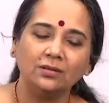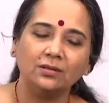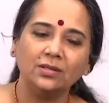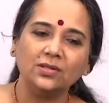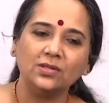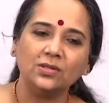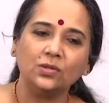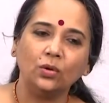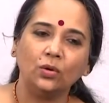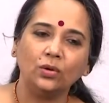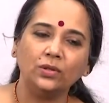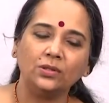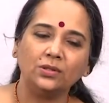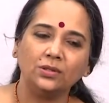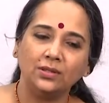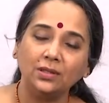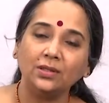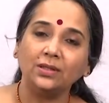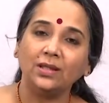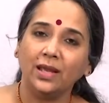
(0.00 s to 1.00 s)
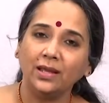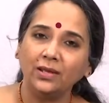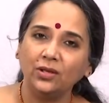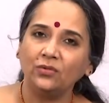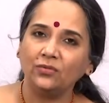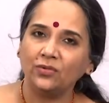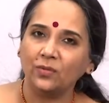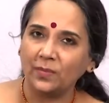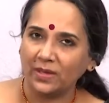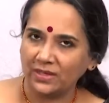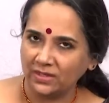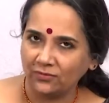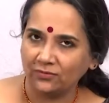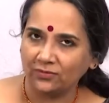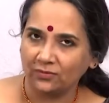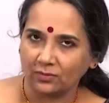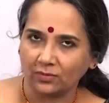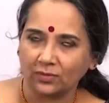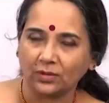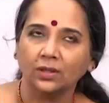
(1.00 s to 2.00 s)
does not, the, the idea of the
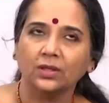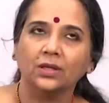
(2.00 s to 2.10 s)
metaphor